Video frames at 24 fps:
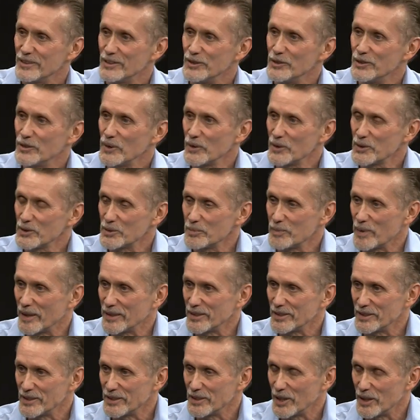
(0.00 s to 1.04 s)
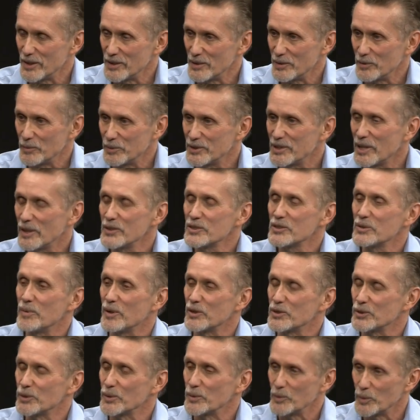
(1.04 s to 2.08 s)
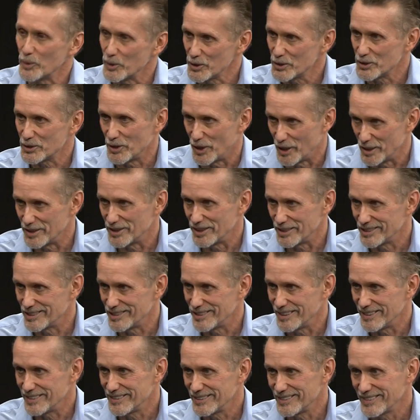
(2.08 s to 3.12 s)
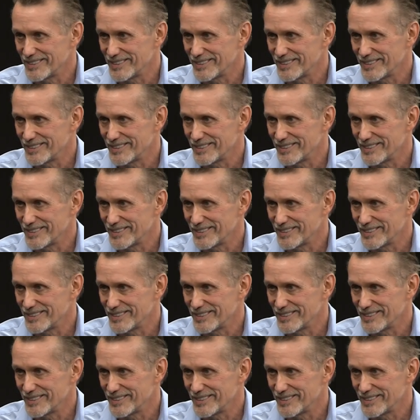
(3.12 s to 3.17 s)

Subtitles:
You told us about, tell us about your worst audition.